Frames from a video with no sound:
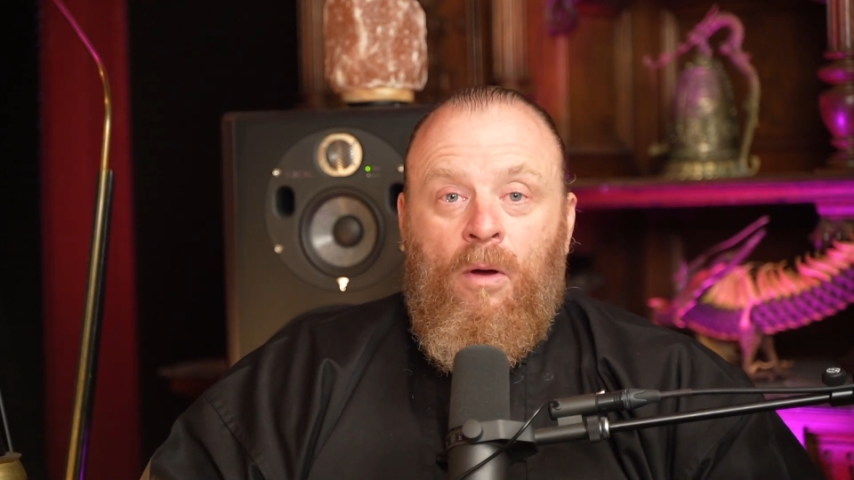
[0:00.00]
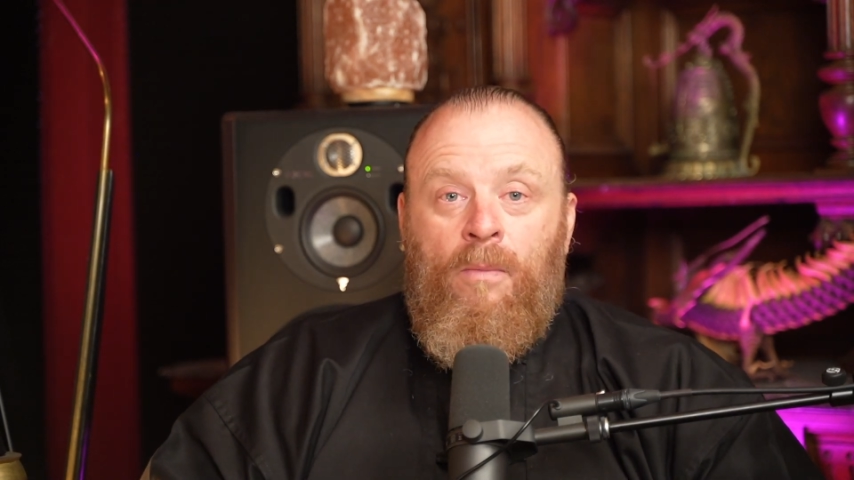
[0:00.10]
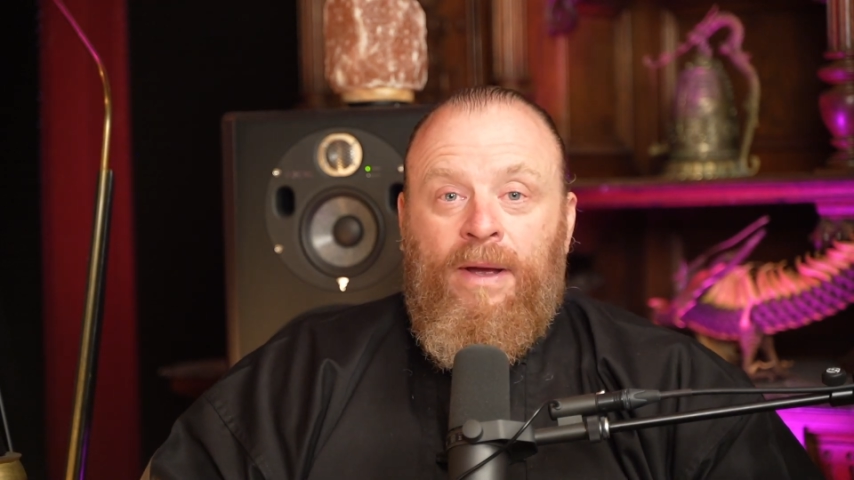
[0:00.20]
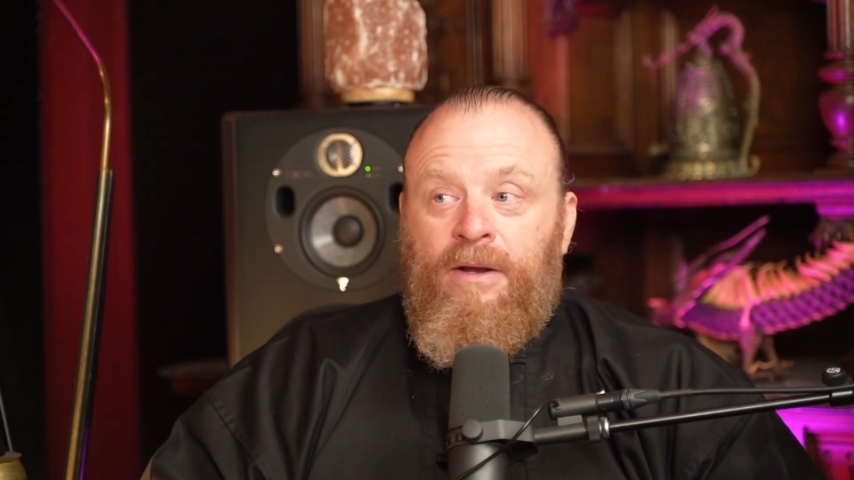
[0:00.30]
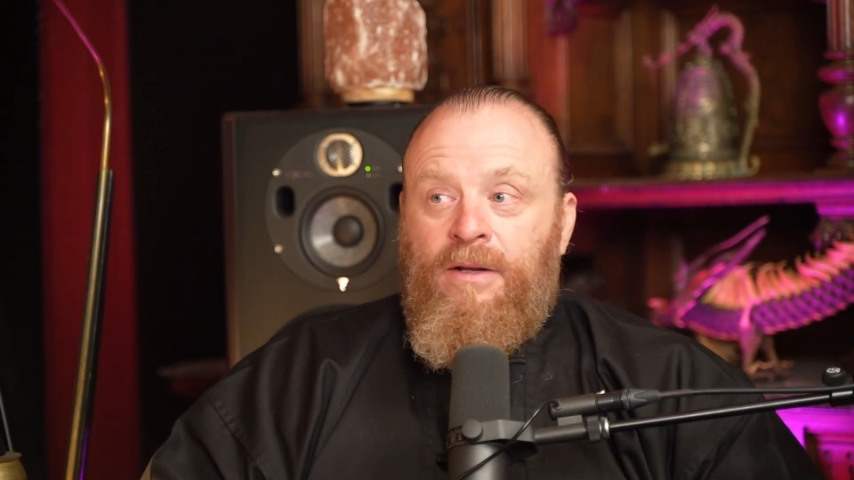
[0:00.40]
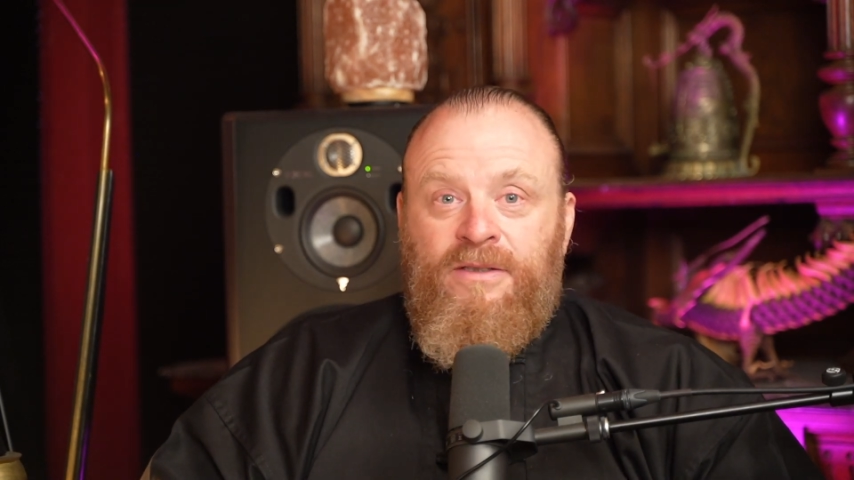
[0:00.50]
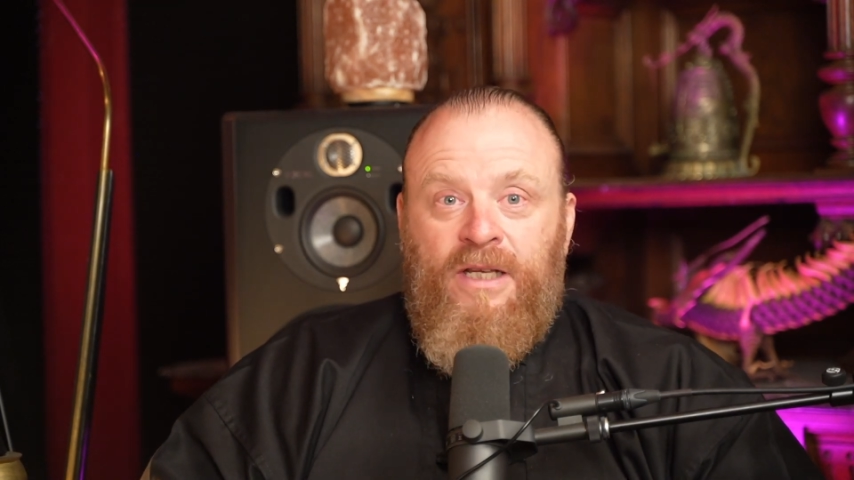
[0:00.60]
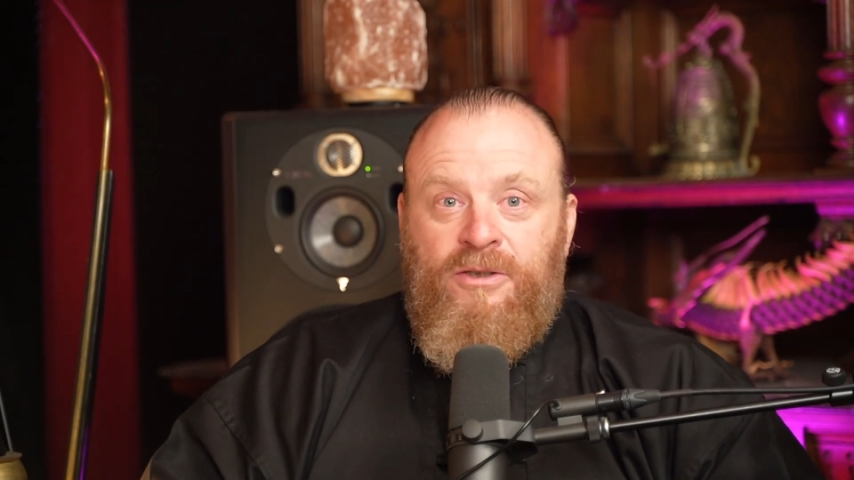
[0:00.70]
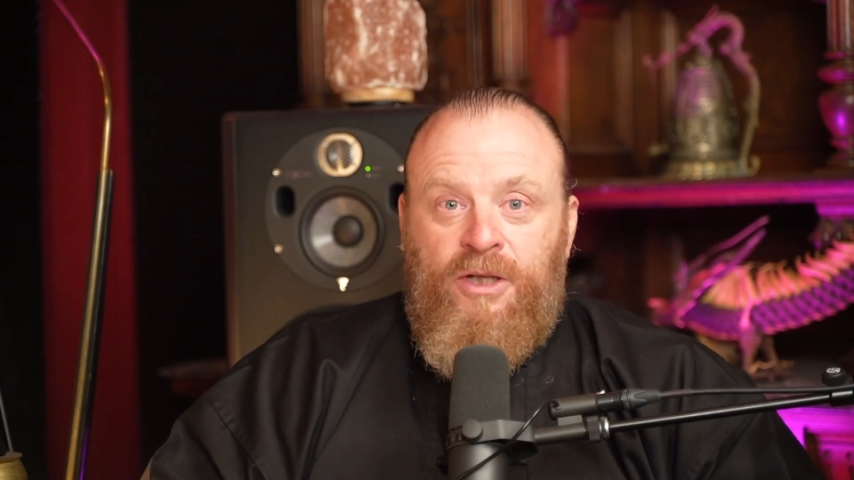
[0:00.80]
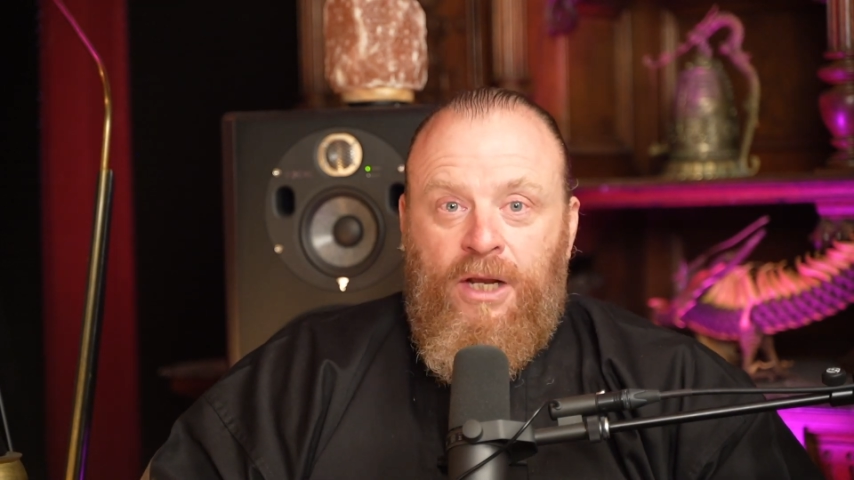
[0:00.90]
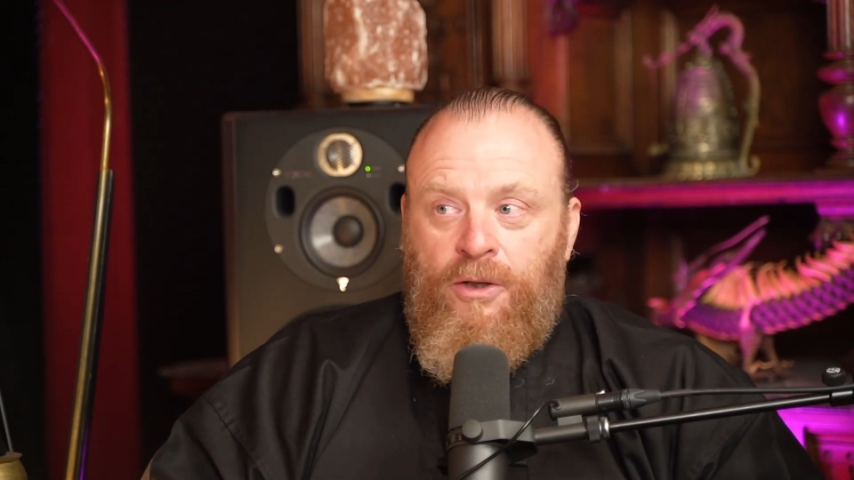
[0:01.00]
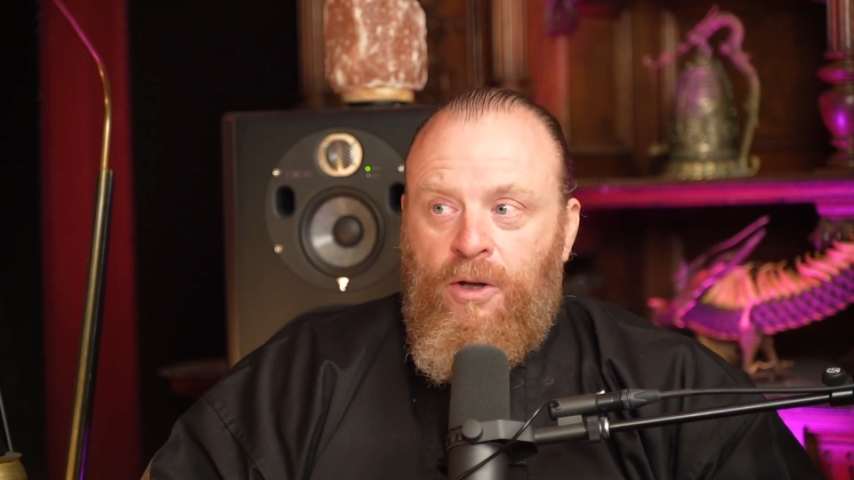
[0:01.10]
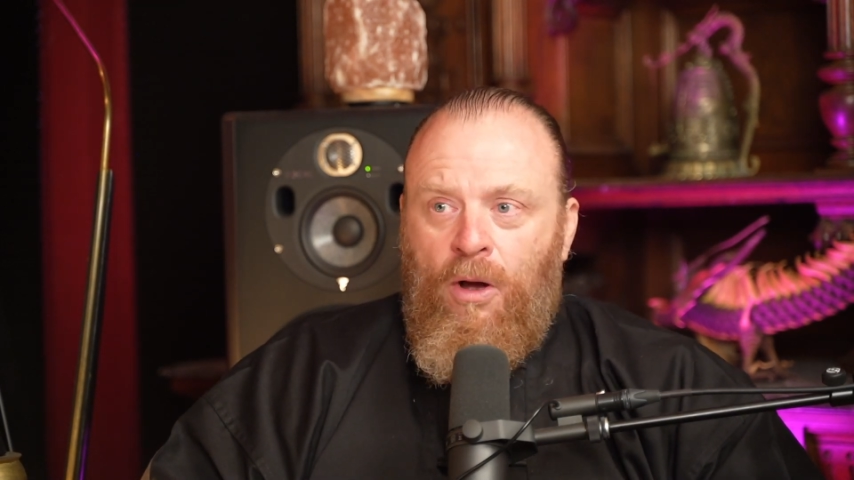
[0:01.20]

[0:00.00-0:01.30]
my goodness, that's yin and